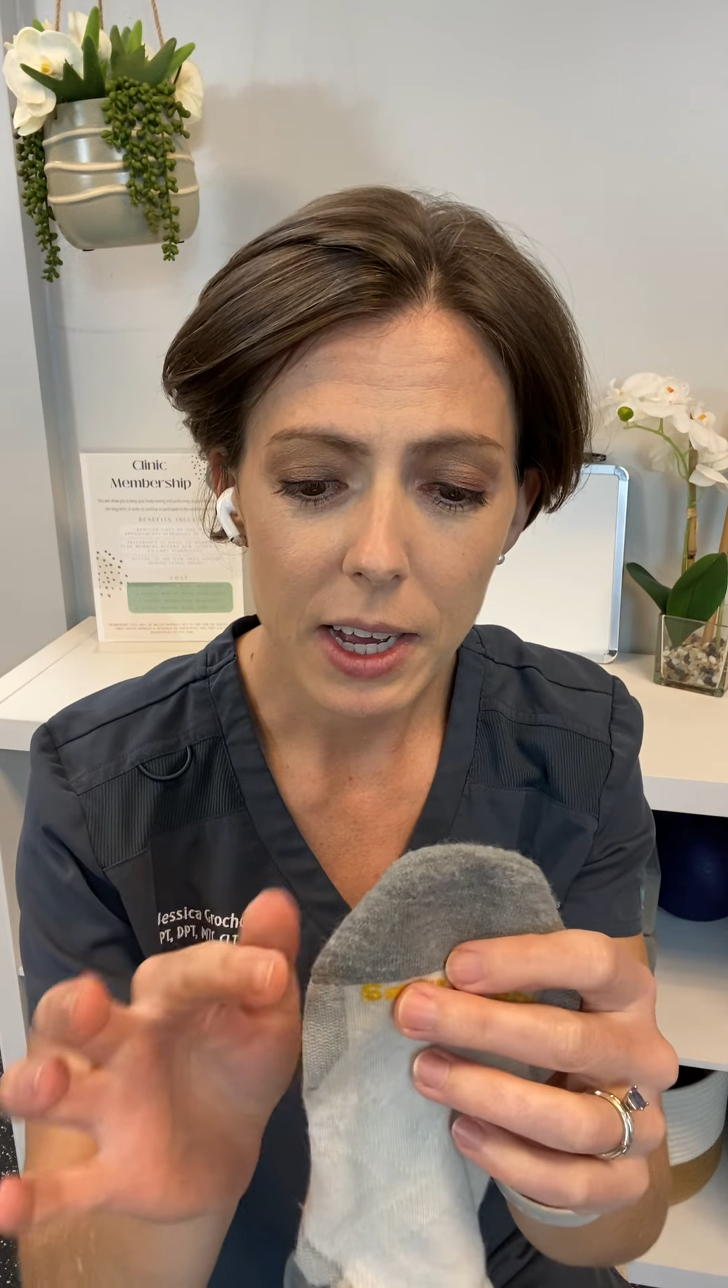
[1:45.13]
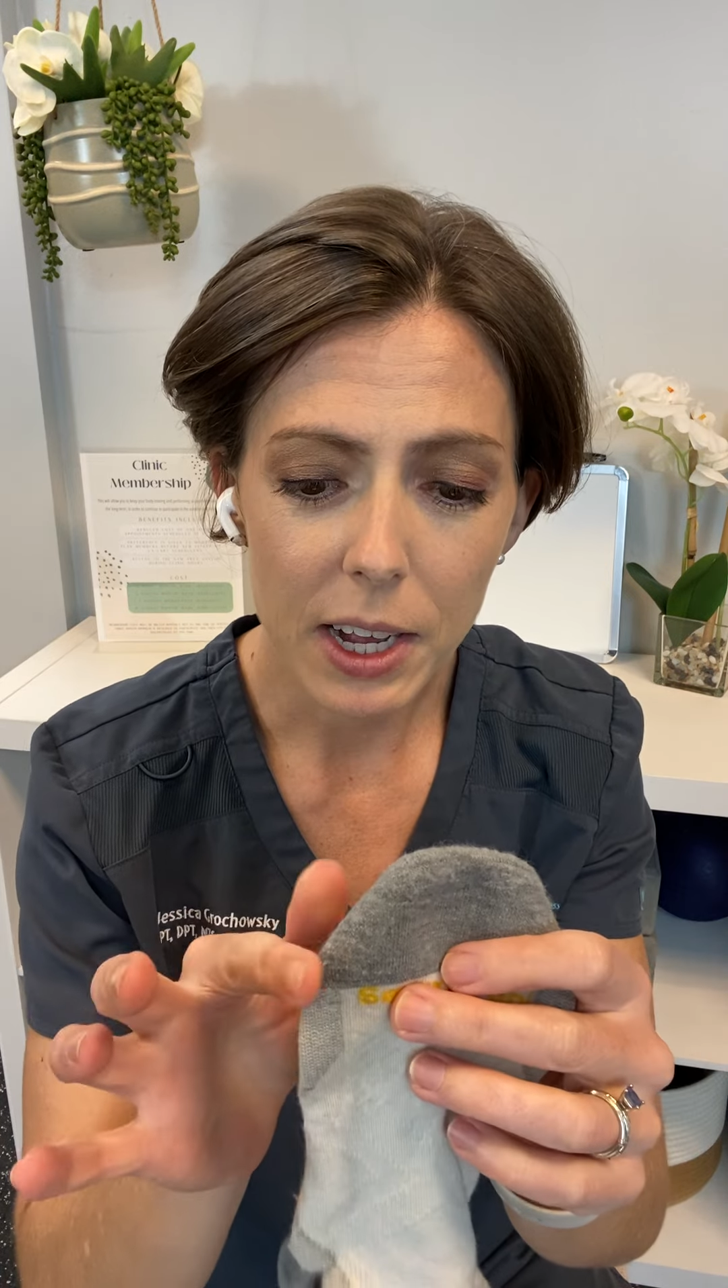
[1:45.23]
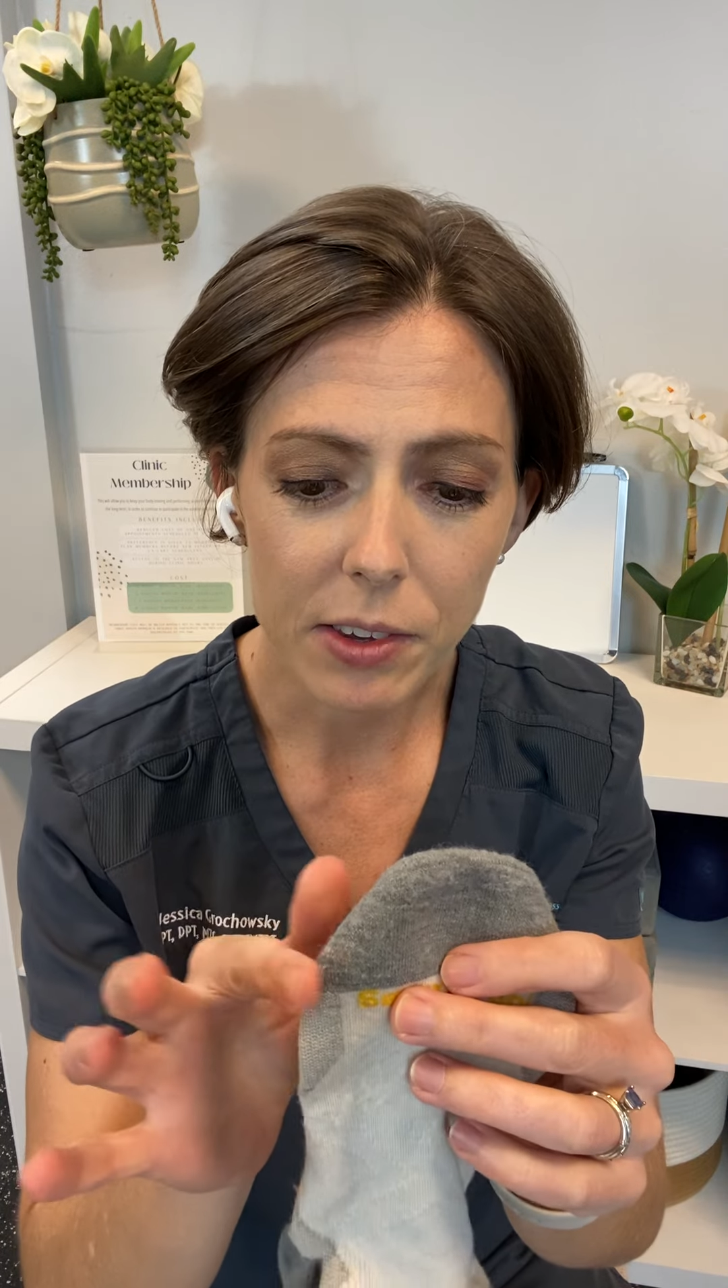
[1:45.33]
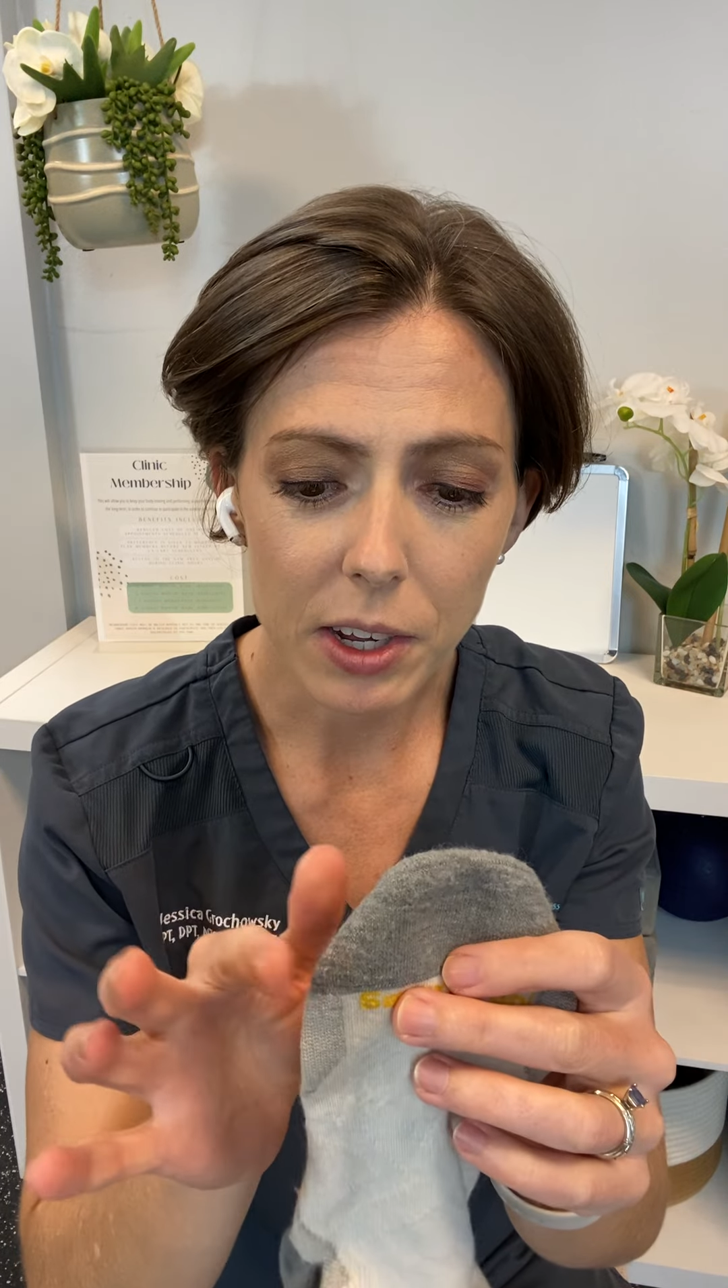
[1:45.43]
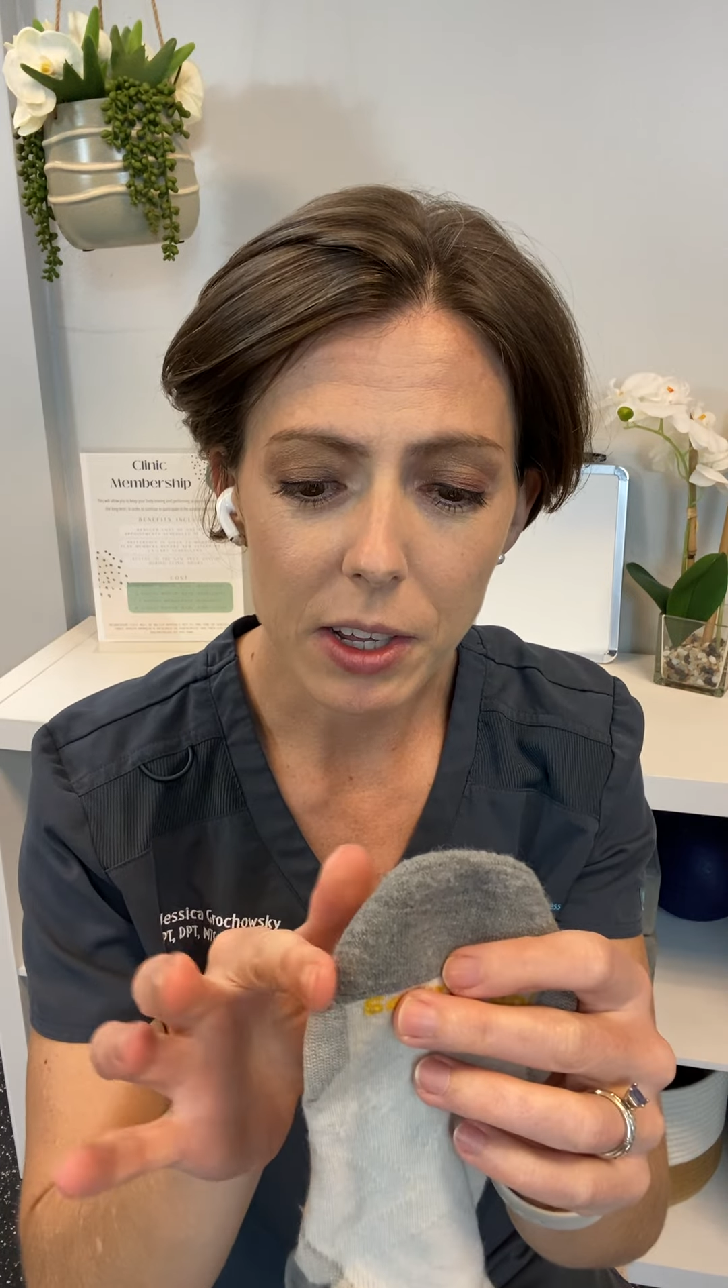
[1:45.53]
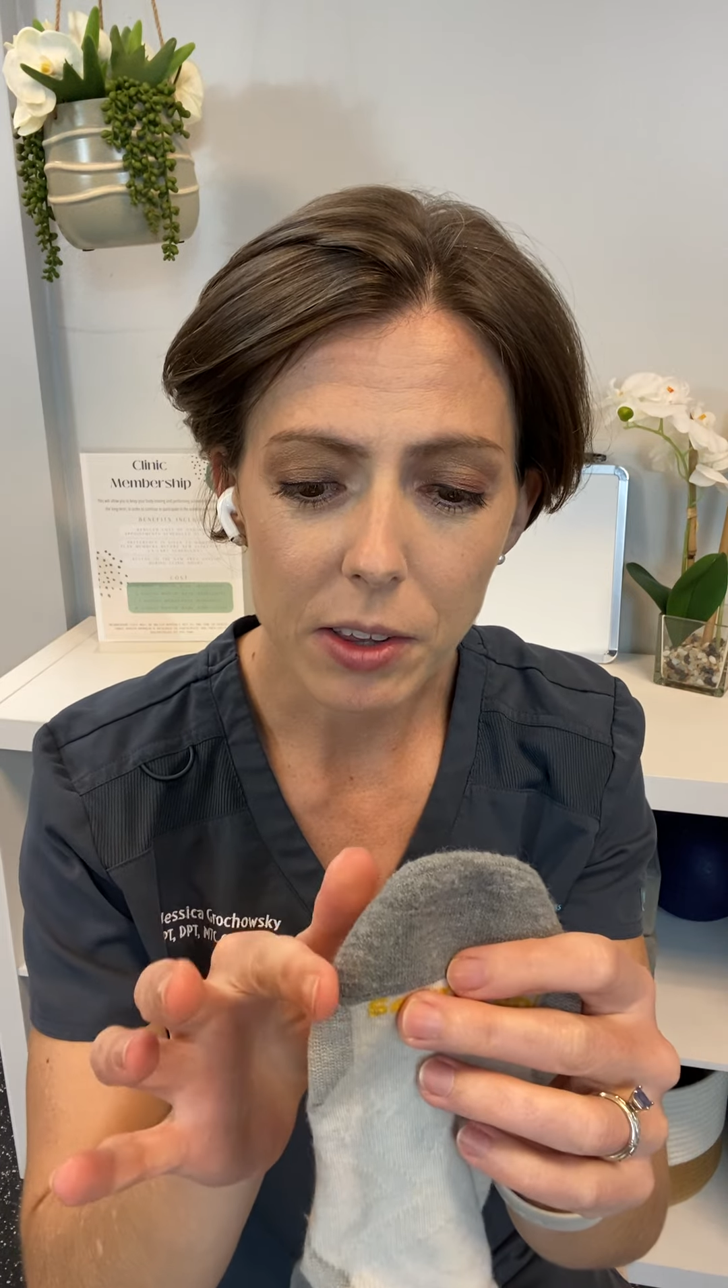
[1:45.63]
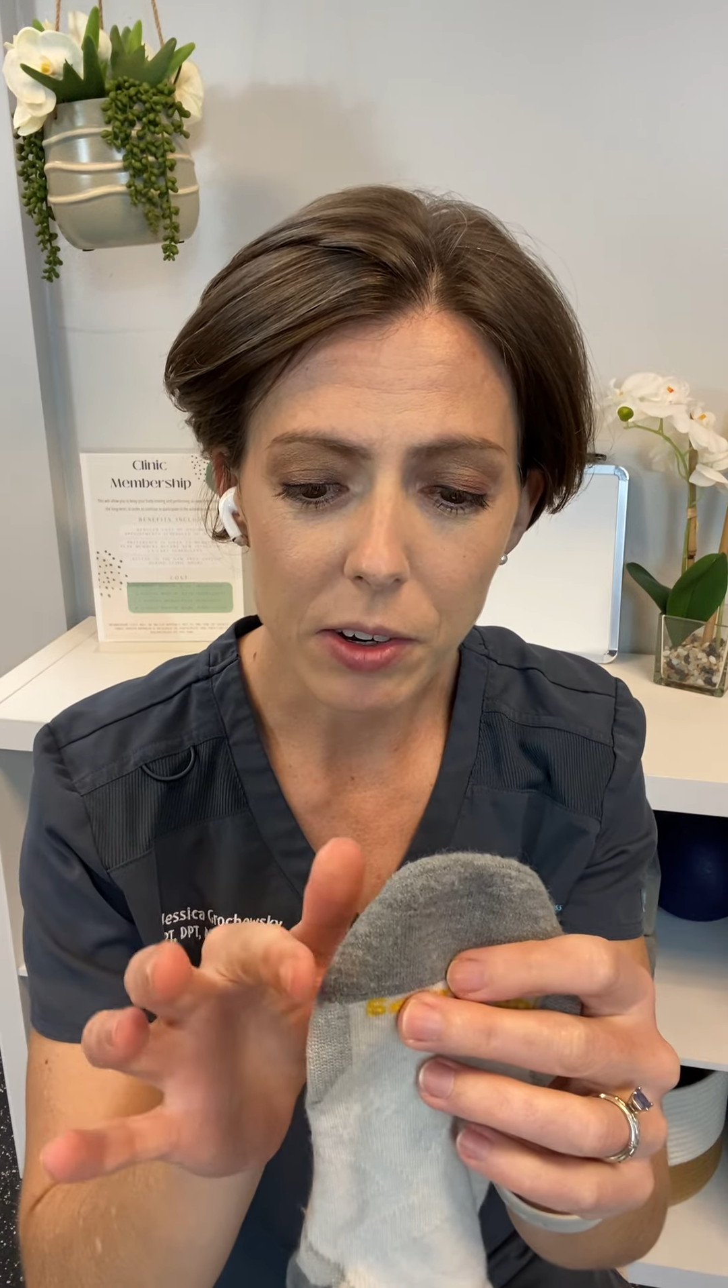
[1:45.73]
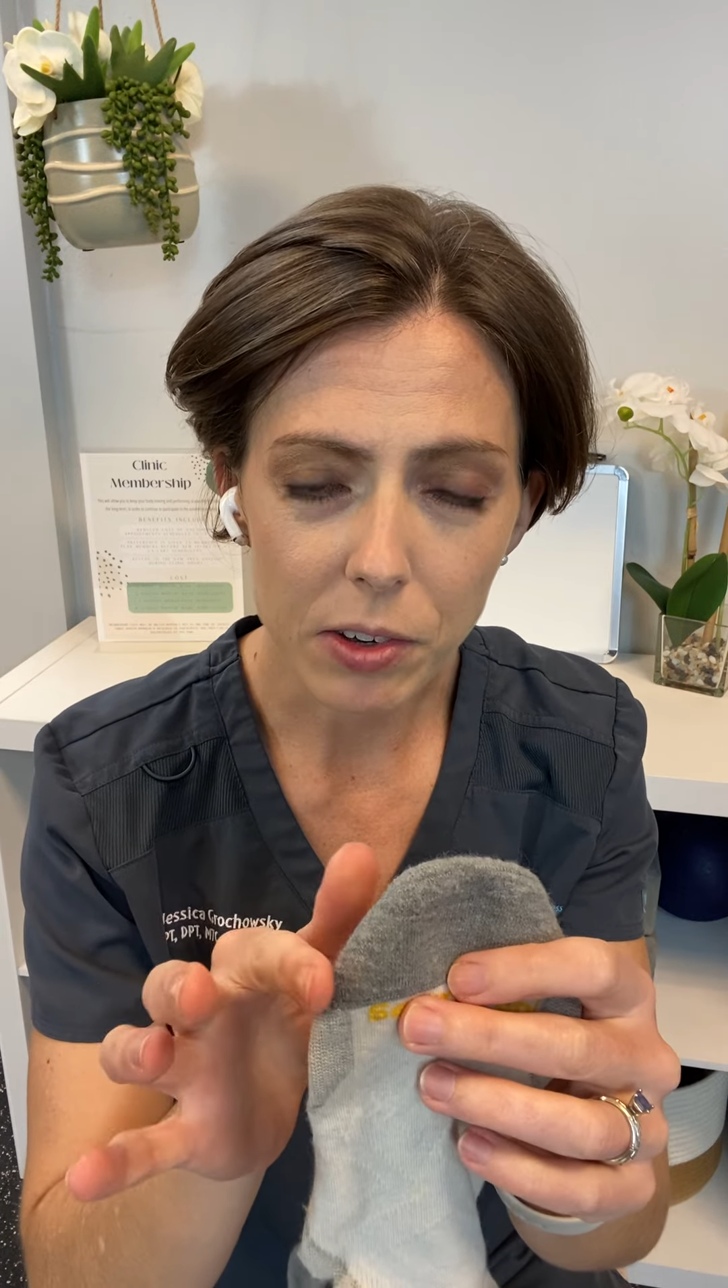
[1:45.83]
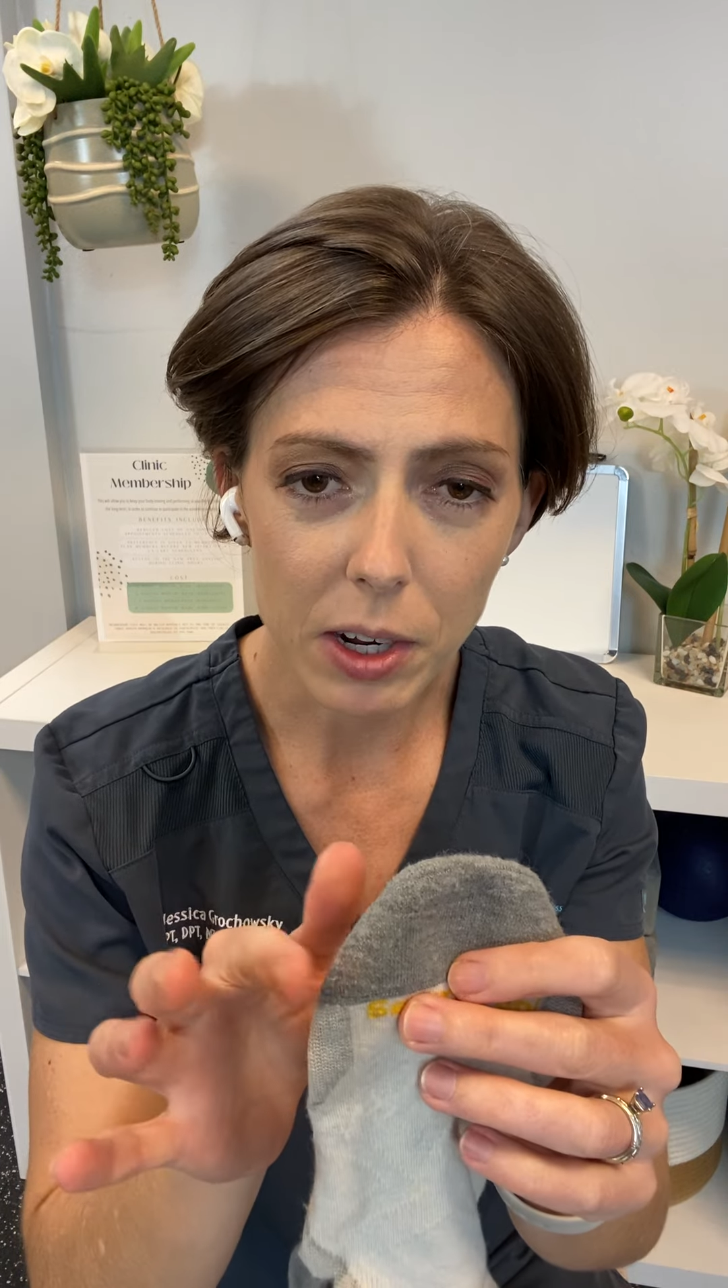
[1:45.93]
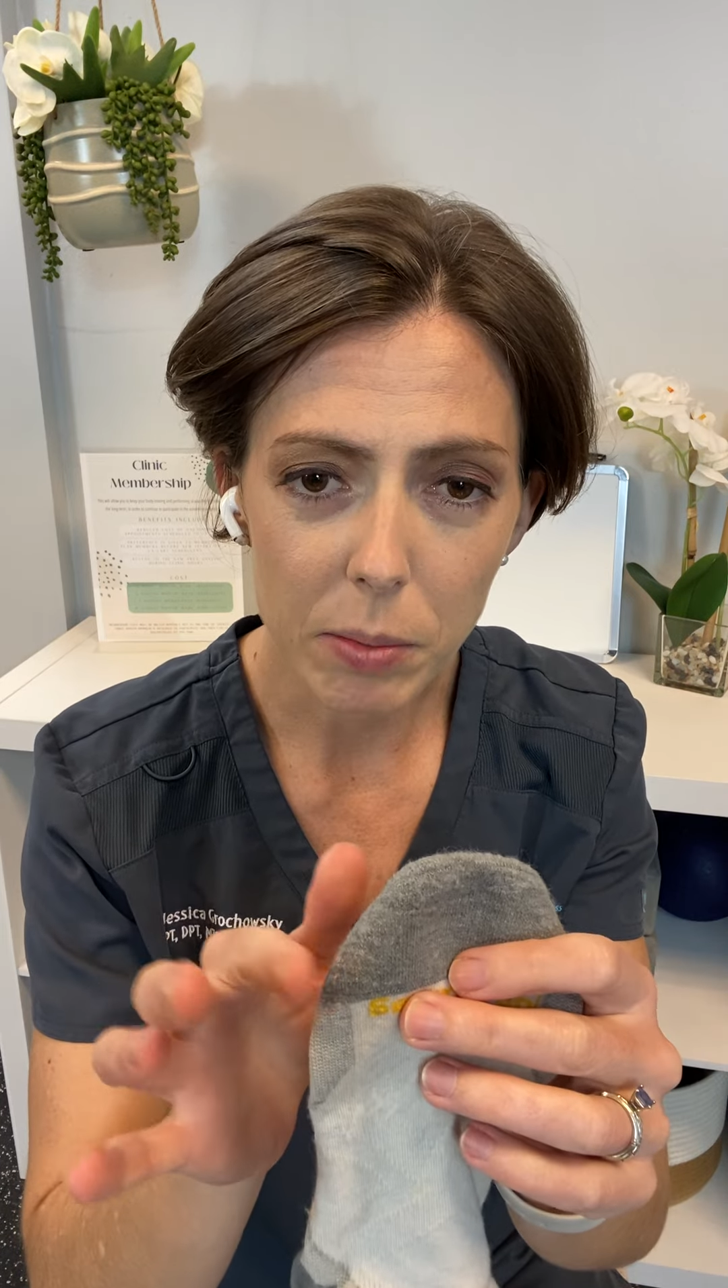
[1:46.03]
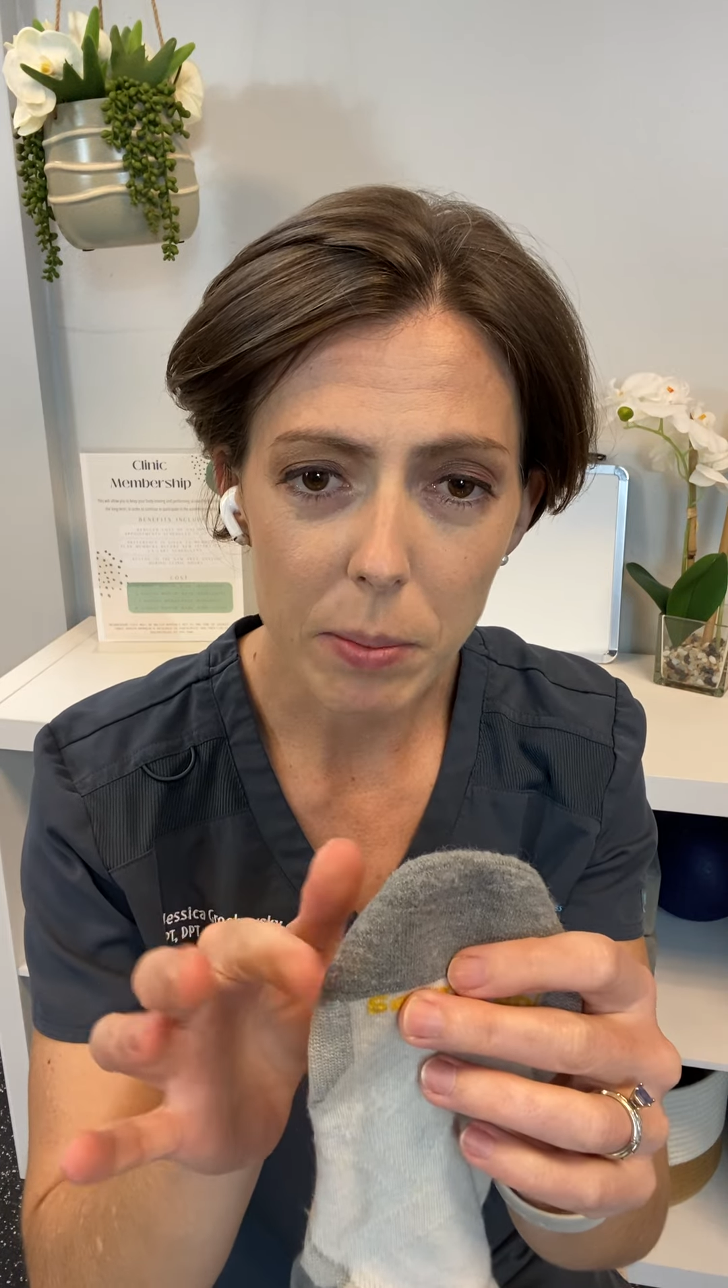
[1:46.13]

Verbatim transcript: it's gonna there's gonna be